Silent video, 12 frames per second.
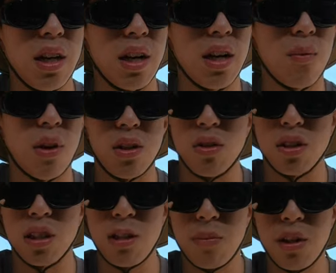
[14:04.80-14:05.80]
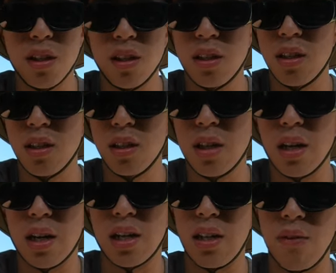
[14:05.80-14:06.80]
while you're sleeping,
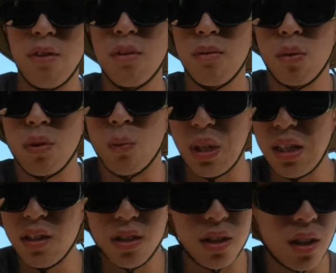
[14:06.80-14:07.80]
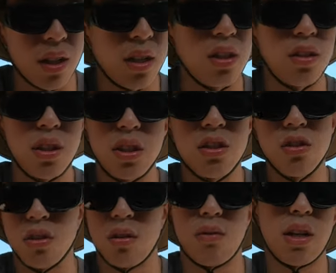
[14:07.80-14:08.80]
even with winds, this is
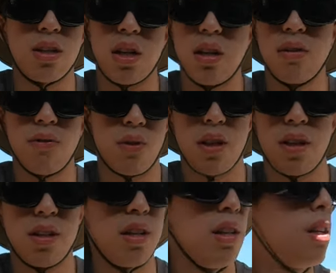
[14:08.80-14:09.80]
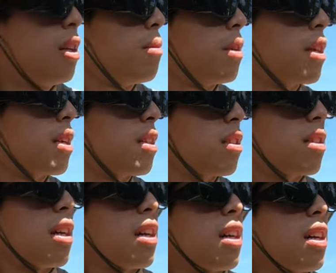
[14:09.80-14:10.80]
not the right tent for you.
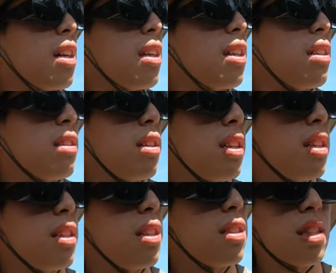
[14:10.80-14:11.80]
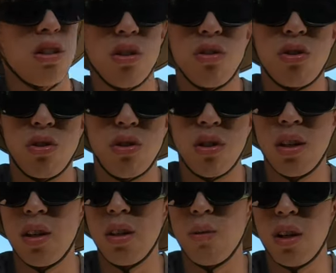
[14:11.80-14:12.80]
Because as I told you,
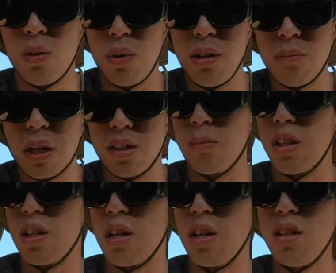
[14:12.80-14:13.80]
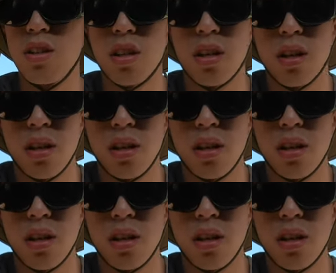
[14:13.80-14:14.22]
when a wind picks up at night,